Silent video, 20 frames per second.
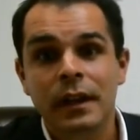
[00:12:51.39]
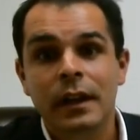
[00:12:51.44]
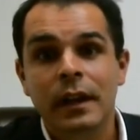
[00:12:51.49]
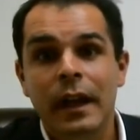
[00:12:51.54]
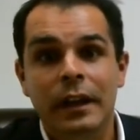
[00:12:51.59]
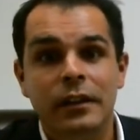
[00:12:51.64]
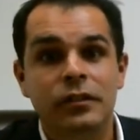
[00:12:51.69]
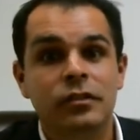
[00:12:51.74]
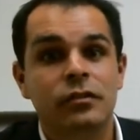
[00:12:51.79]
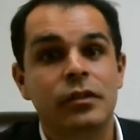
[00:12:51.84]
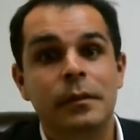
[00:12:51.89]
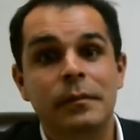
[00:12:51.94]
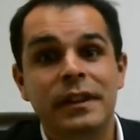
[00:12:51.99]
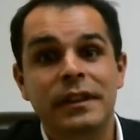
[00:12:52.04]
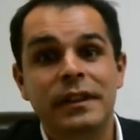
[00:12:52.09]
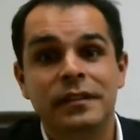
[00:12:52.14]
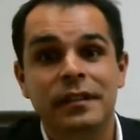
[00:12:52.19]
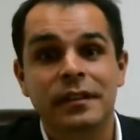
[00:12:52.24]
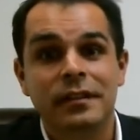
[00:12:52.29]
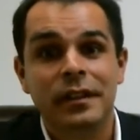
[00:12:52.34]
extremely
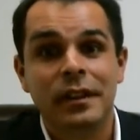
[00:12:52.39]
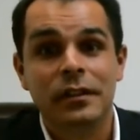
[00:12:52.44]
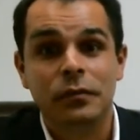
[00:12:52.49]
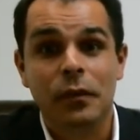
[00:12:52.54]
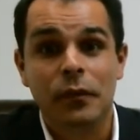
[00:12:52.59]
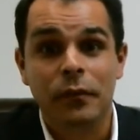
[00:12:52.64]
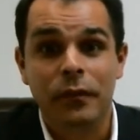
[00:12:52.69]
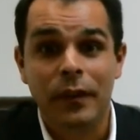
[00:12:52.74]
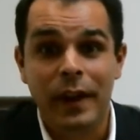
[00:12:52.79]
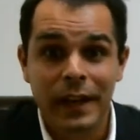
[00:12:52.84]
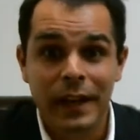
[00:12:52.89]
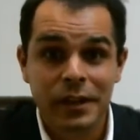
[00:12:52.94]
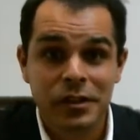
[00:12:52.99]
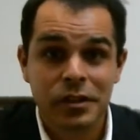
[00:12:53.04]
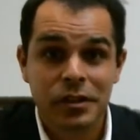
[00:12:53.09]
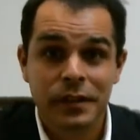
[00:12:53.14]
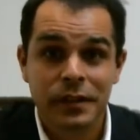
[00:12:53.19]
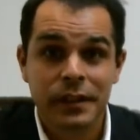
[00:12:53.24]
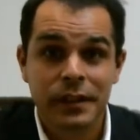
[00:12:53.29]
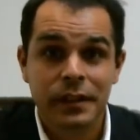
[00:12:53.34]
successful
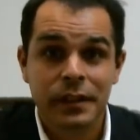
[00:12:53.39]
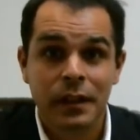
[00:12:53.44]
financially